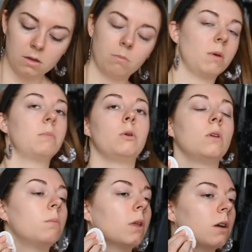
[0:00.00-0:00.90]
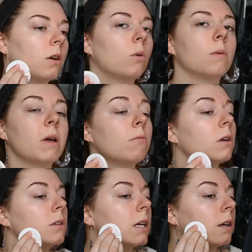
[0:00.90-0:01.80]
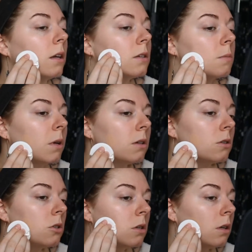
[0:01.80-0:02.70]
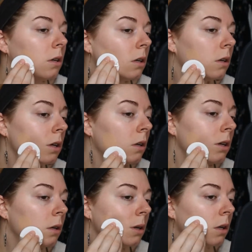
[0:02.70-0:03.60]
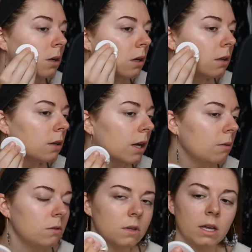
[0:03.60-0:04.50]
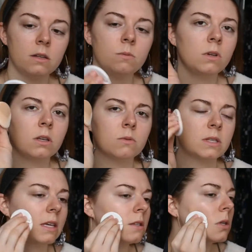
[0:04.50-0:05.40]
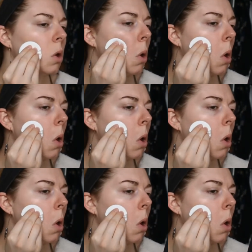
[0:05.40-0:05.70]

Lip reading: my beauty blender or my Real Technique sponge. How does one use these?